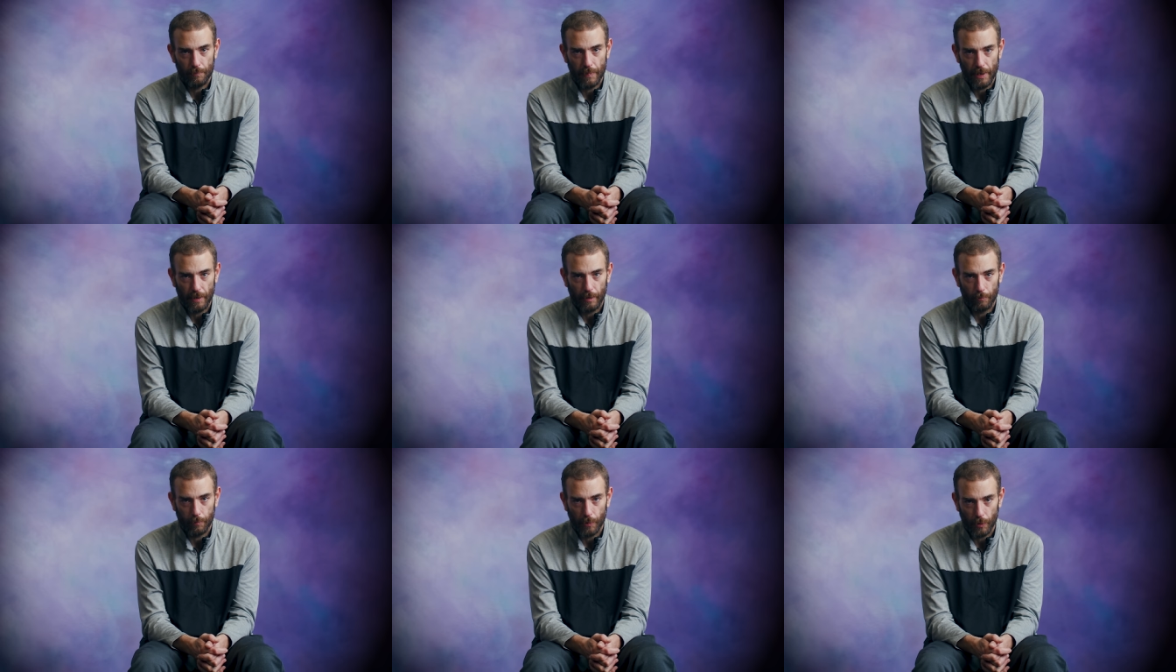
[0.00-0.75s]

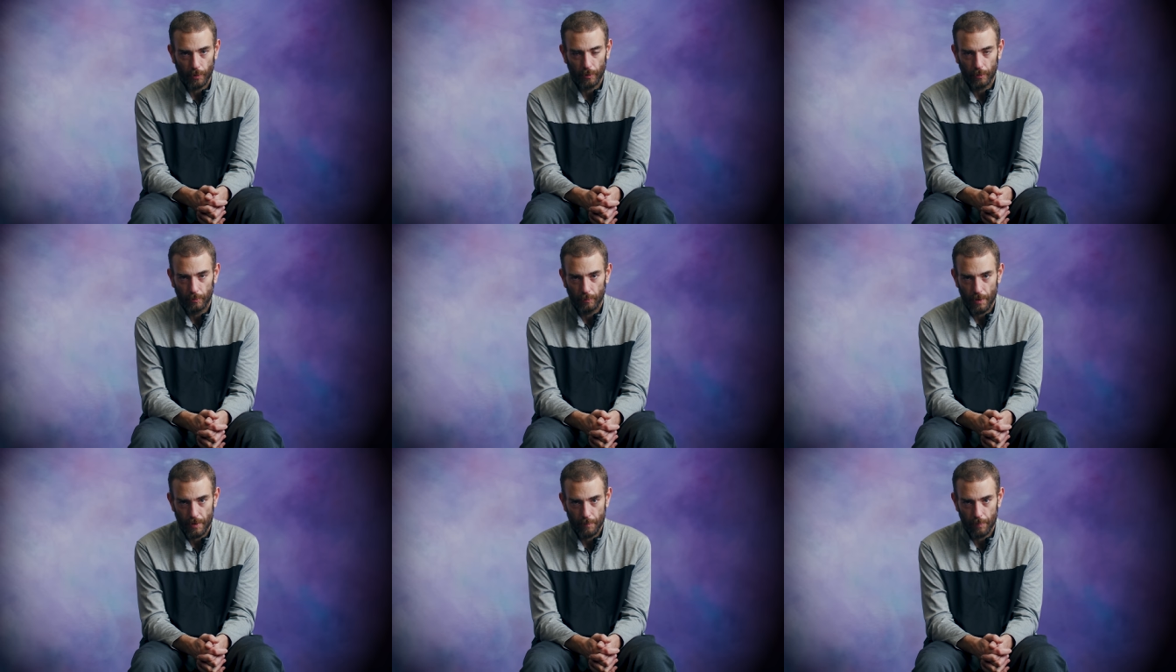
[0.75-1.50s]
being brutal
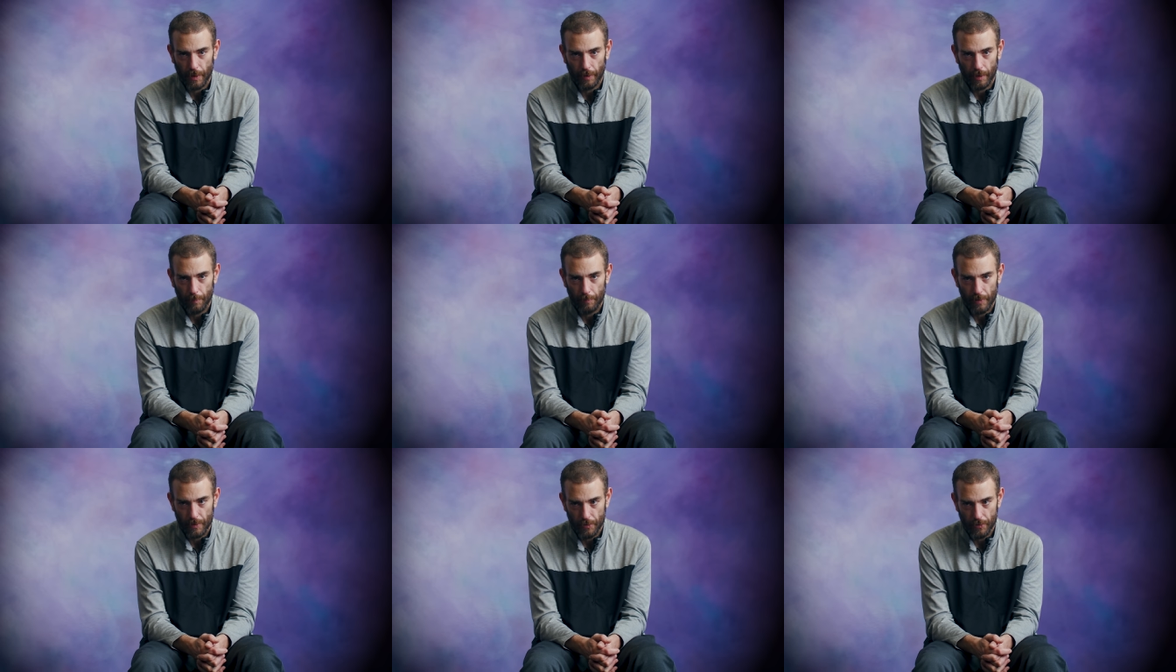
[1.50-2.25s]
with the breakup
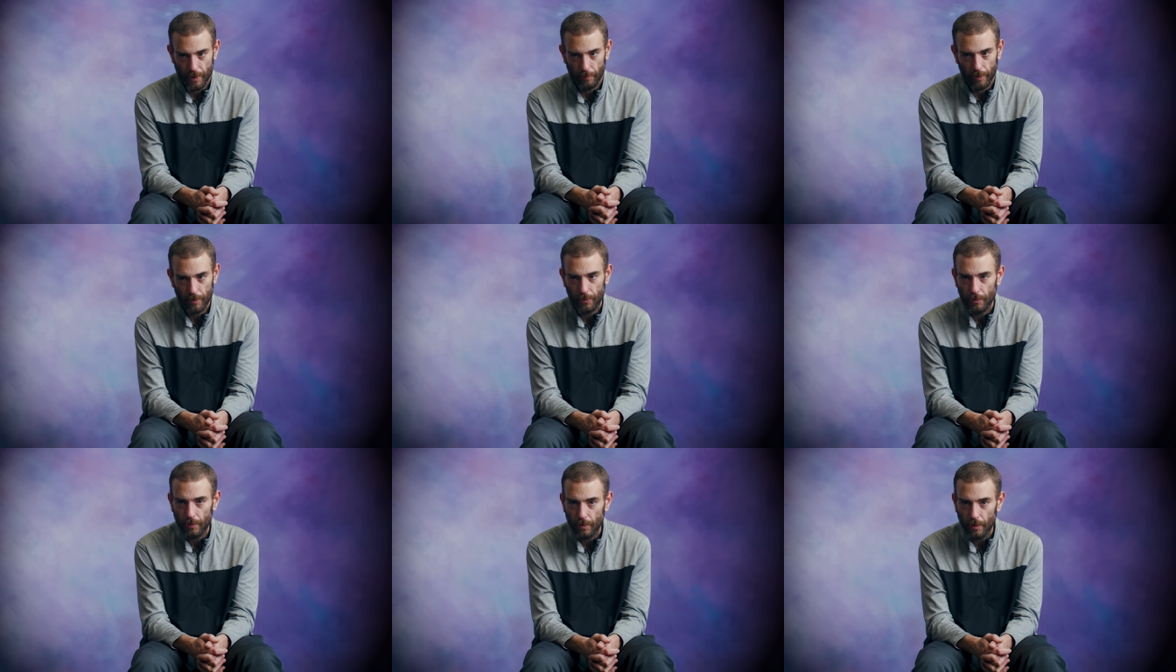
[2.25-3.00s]
as she
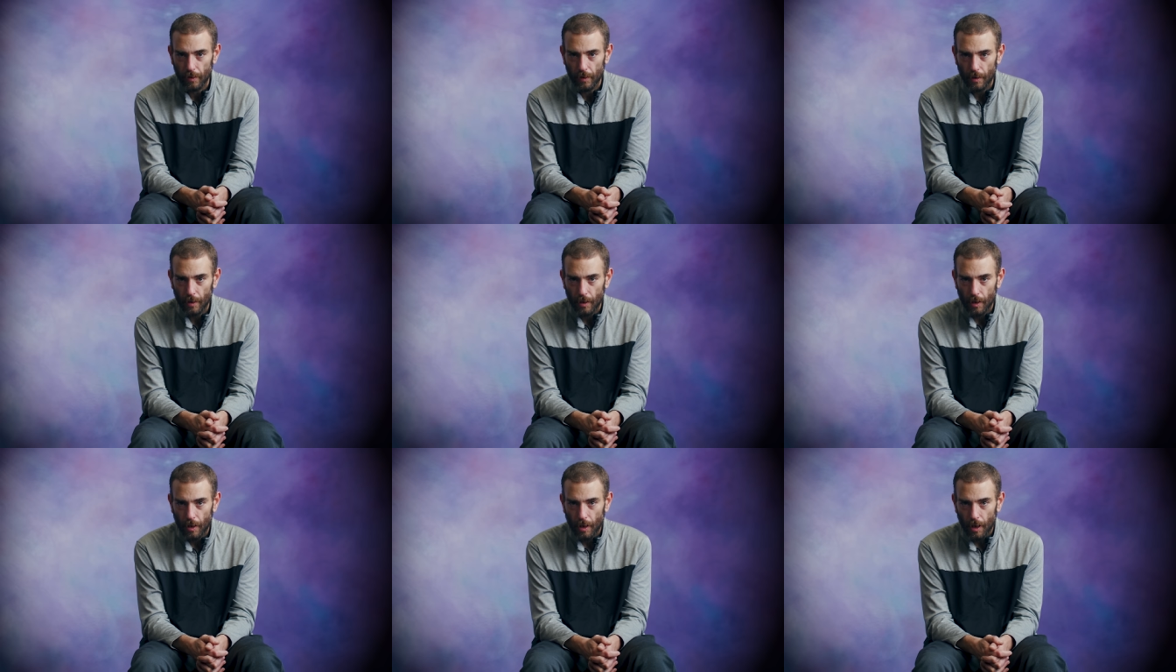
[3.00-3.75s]
was.
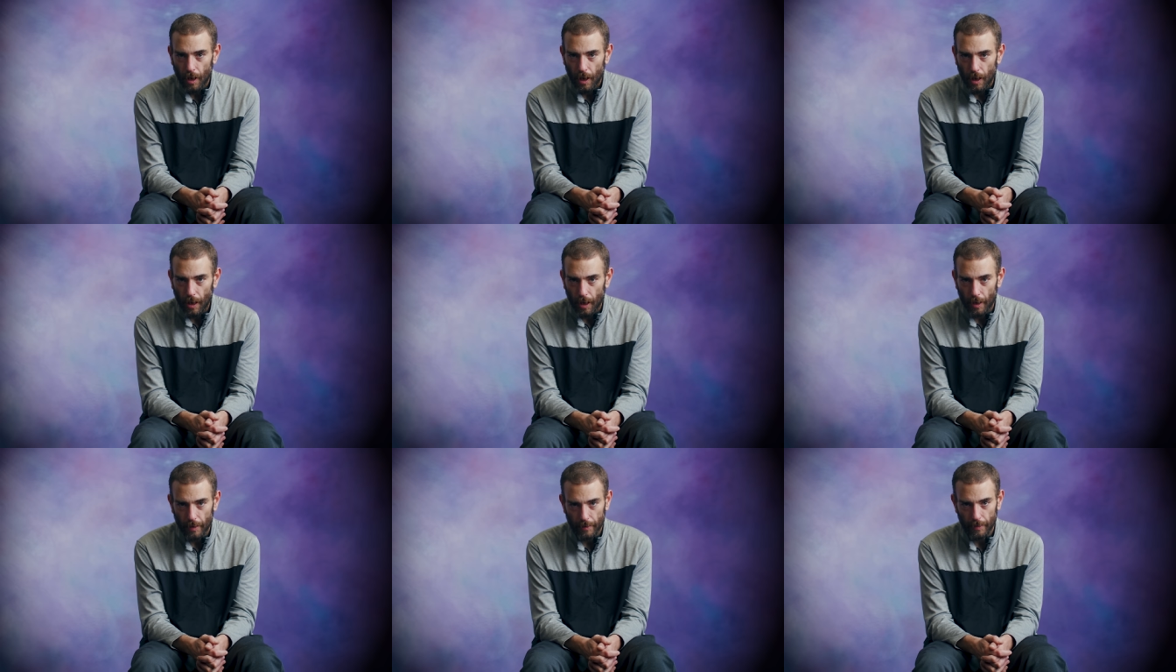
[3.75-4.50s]

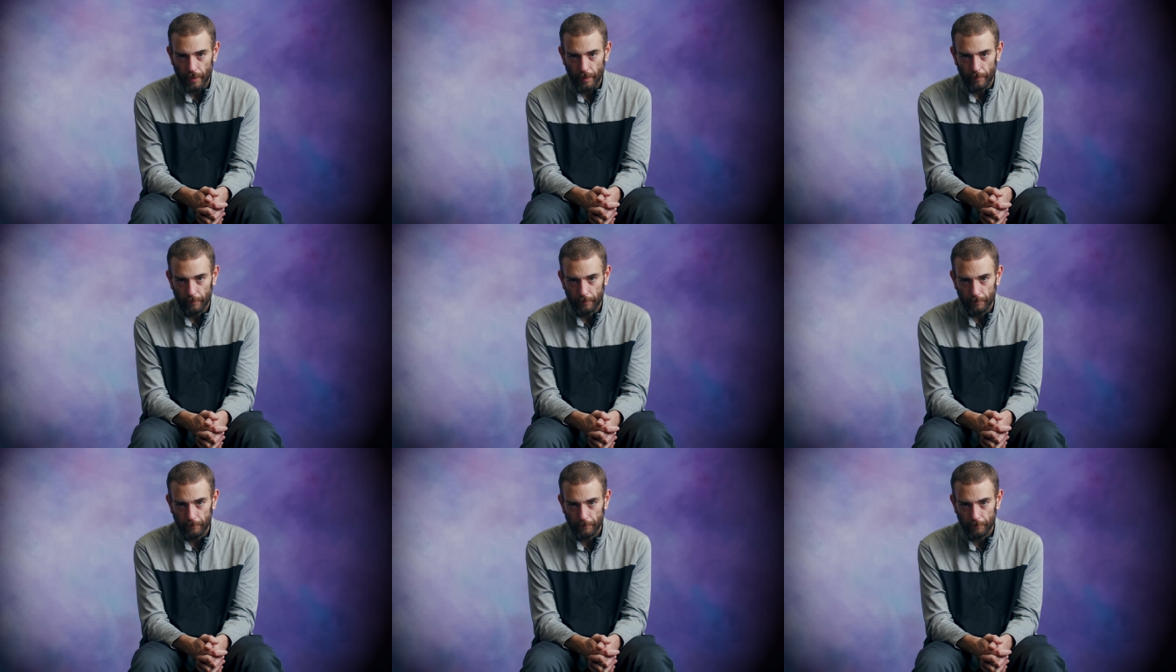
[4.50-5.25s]
And um,